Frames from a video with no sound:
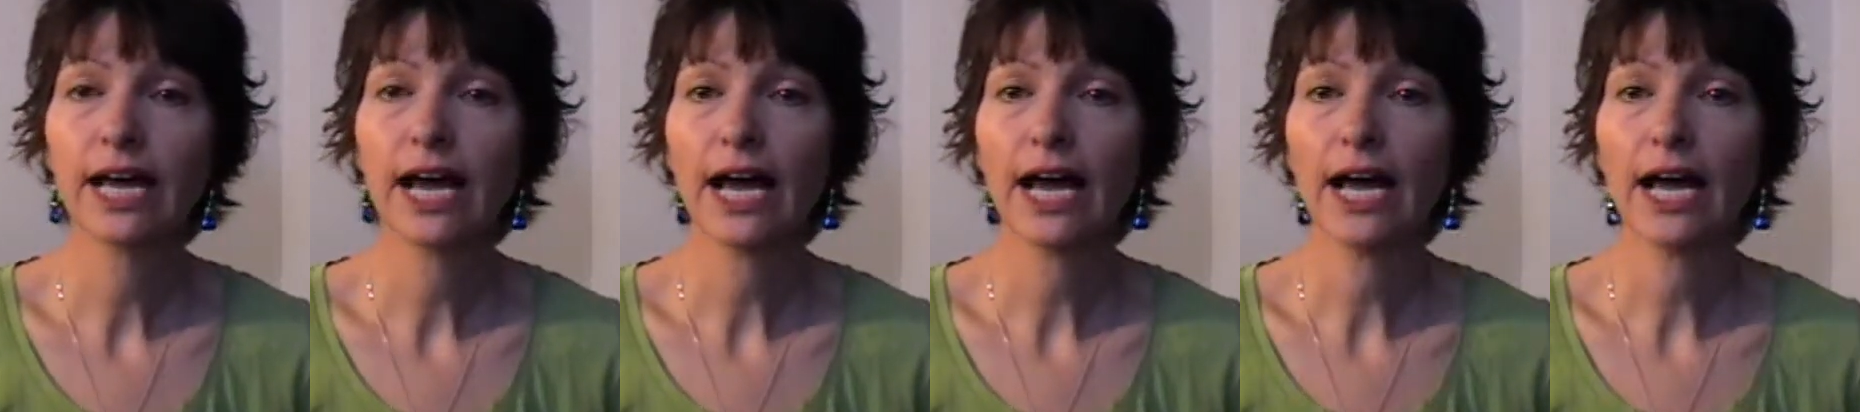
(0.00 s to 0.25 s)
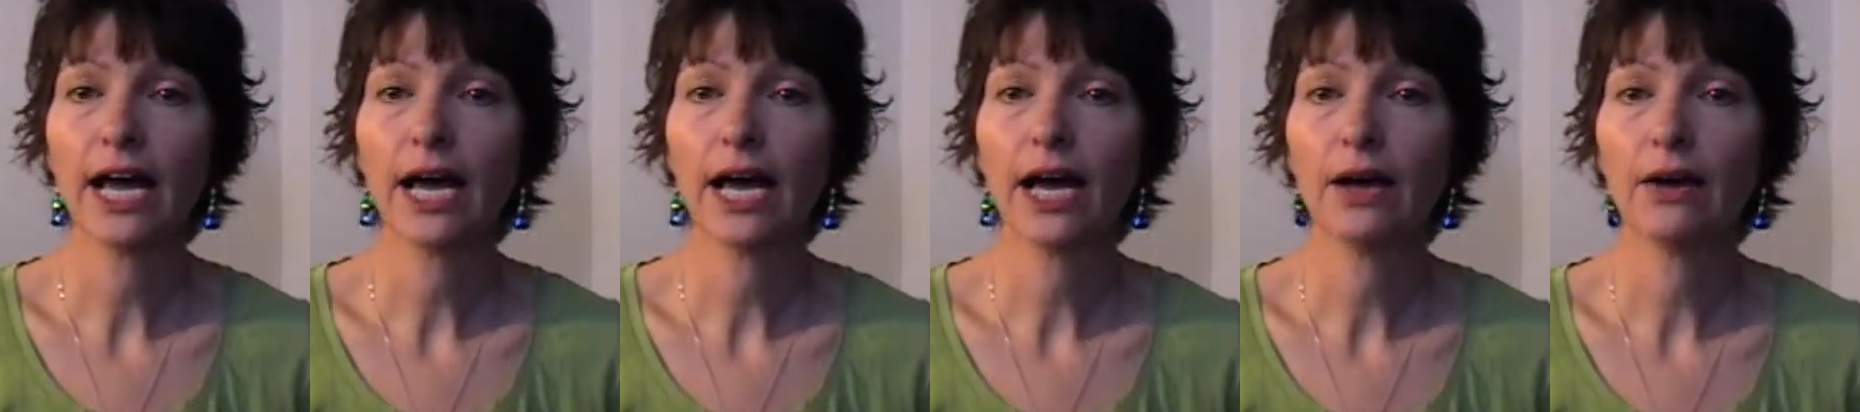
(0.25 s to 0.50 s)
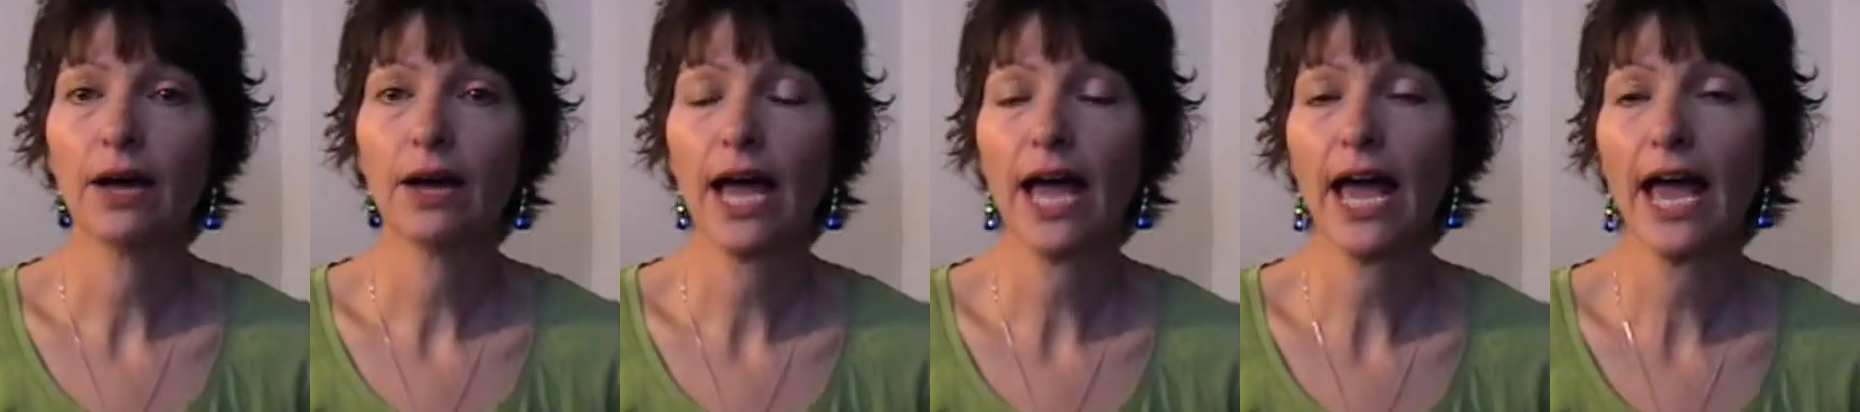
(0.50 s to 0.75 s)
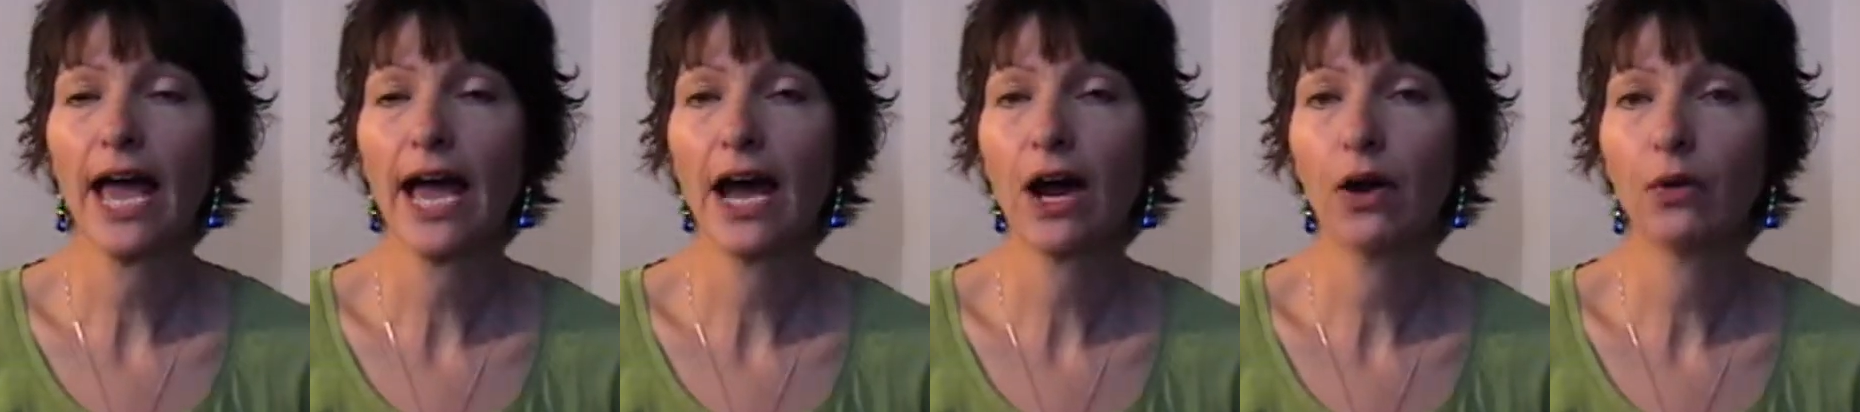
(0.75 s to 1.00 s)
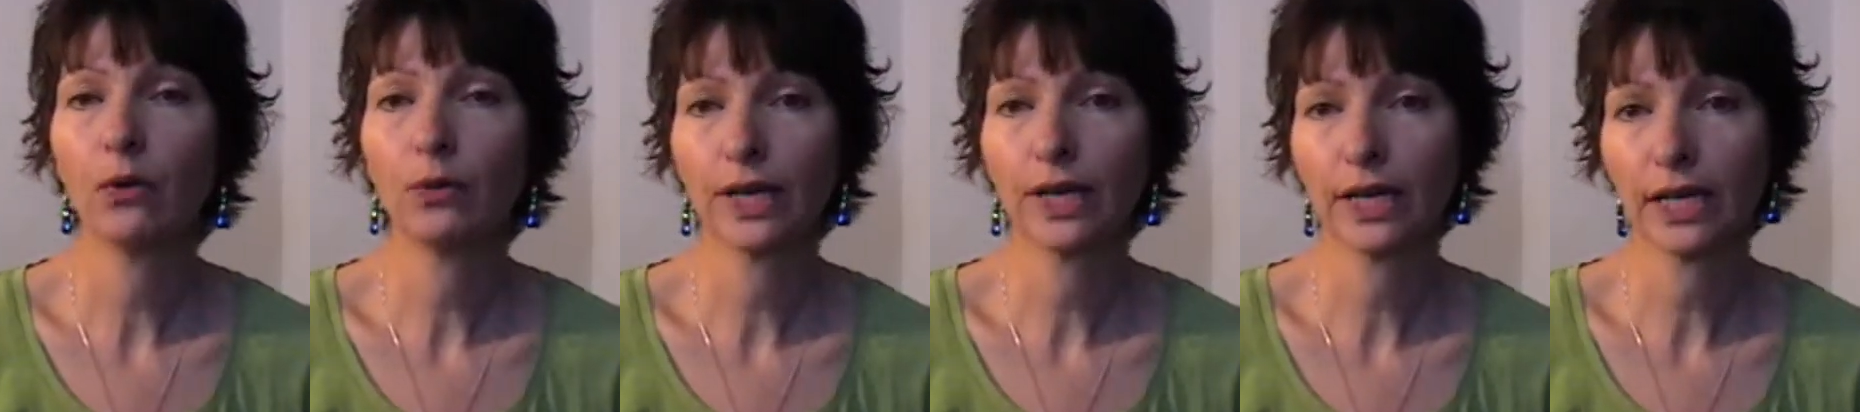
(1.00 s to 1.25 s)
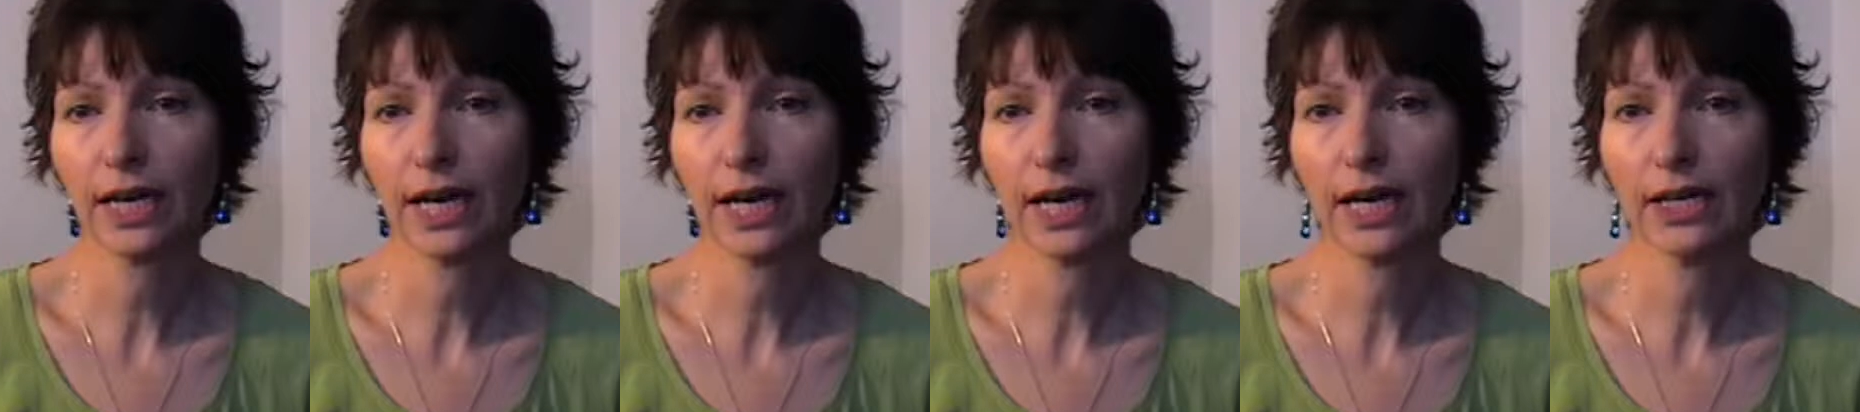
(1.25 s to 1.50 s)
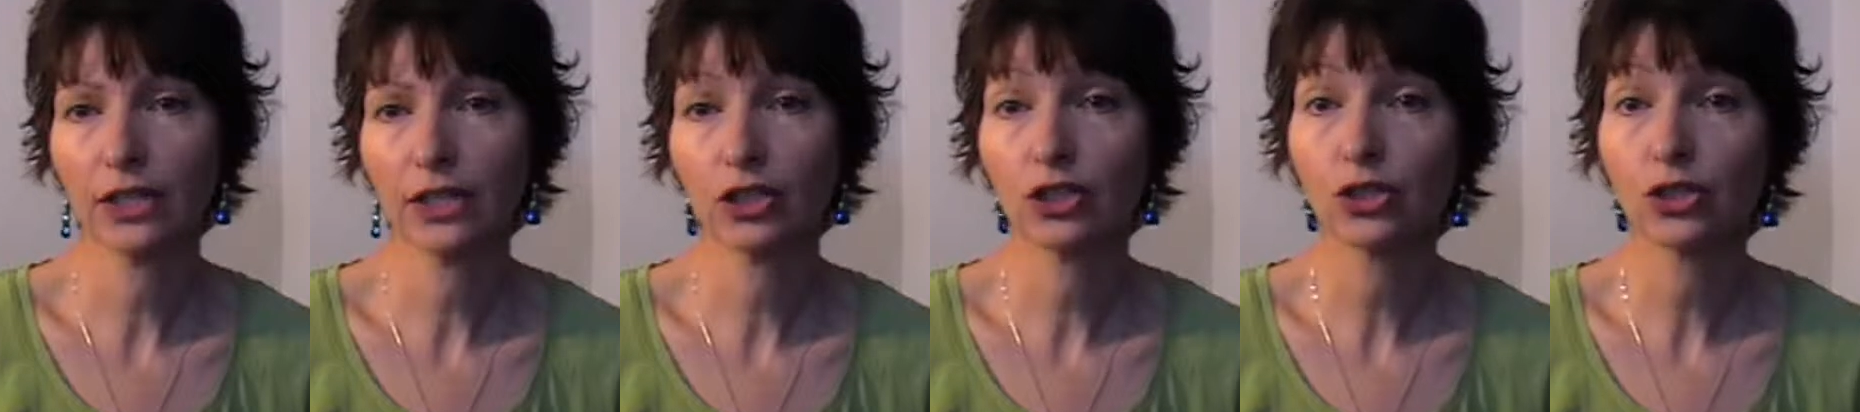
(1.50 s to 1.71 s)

how we can